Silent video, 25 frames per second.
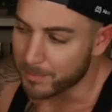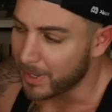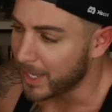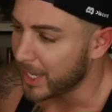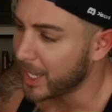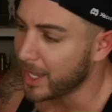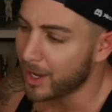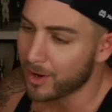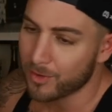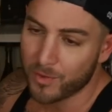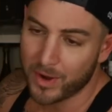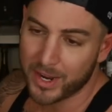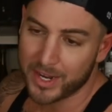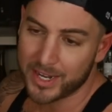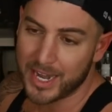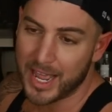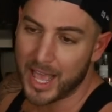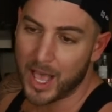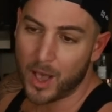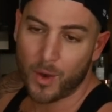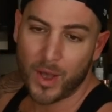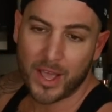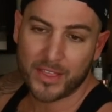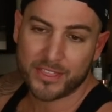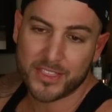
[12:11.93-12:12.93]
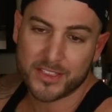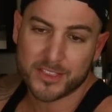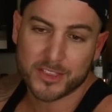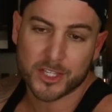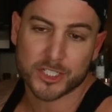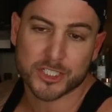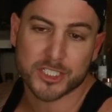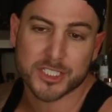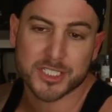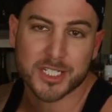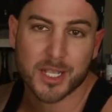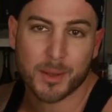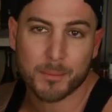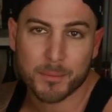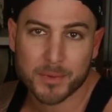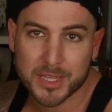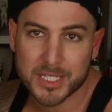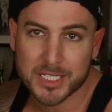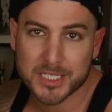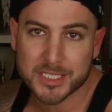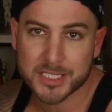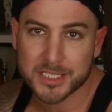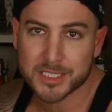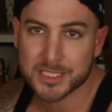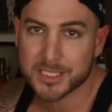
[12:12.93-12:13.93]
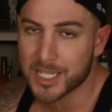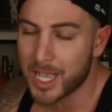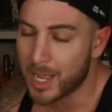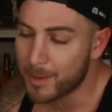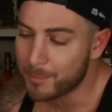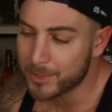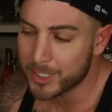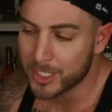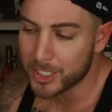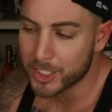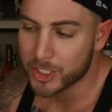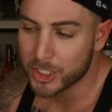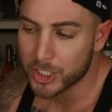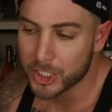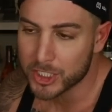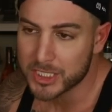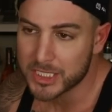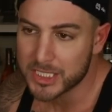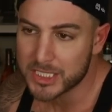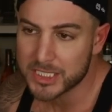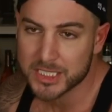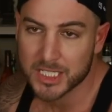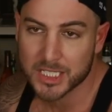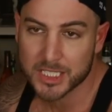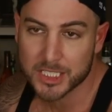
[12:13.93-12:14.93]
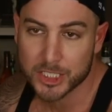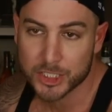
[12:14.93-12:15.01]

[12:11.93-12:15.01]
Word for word: my gut right now. I think there's some of these insomnia cookies and